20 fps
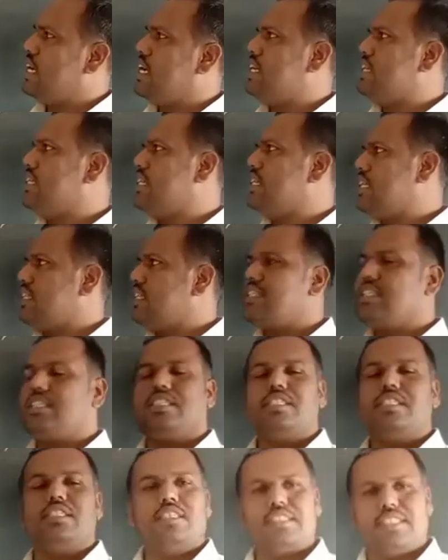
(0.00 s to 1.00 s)
another is
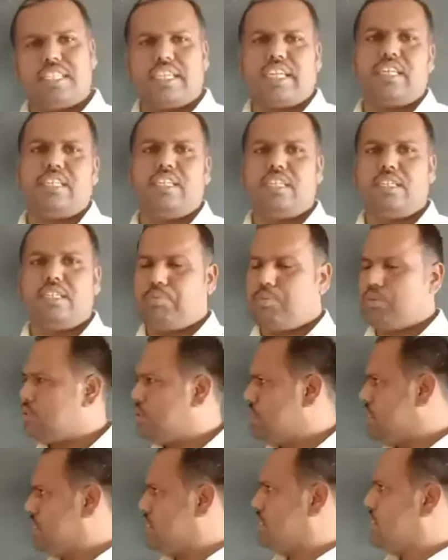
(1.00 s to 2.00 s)
secondary process.
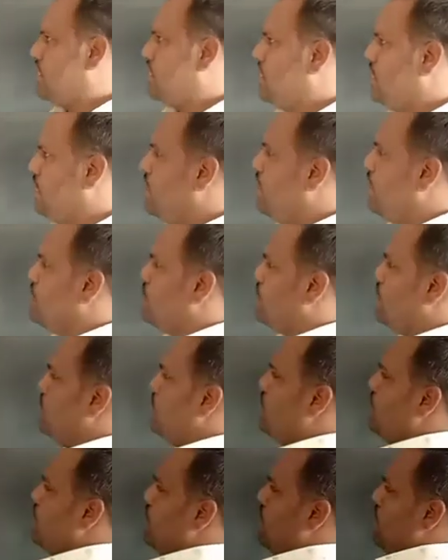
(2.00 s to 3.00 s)
So
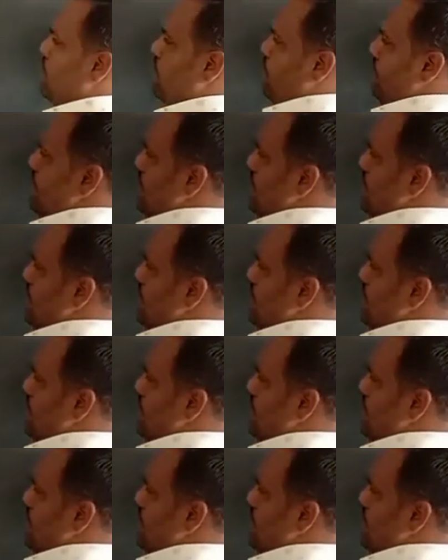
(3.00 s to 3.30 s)
first,